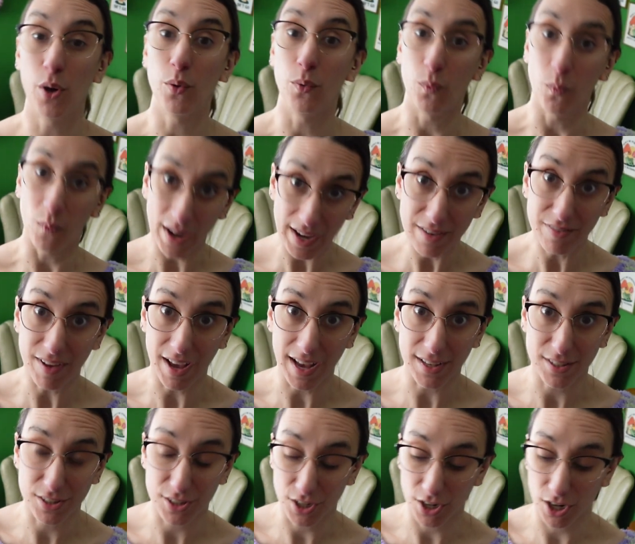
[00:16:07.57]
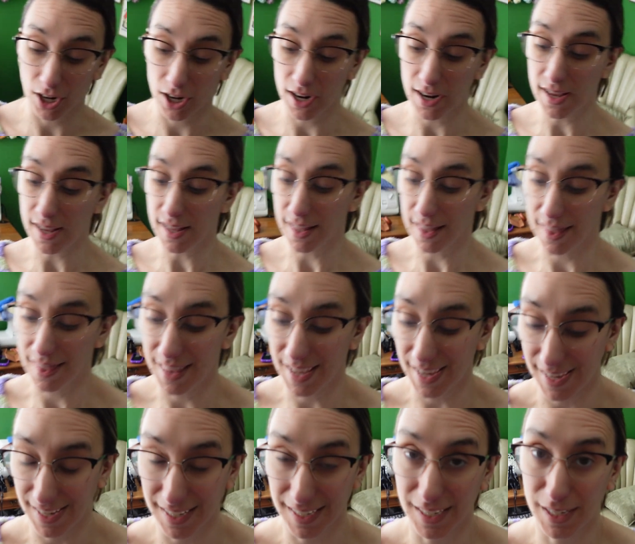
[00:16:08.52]
way faster
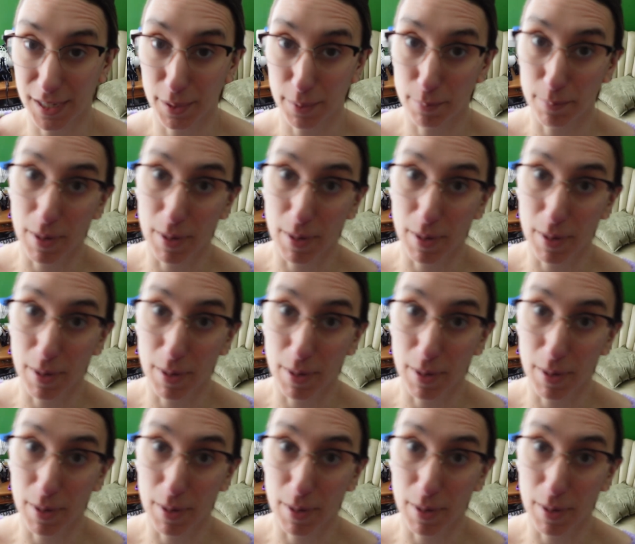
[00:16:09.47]
than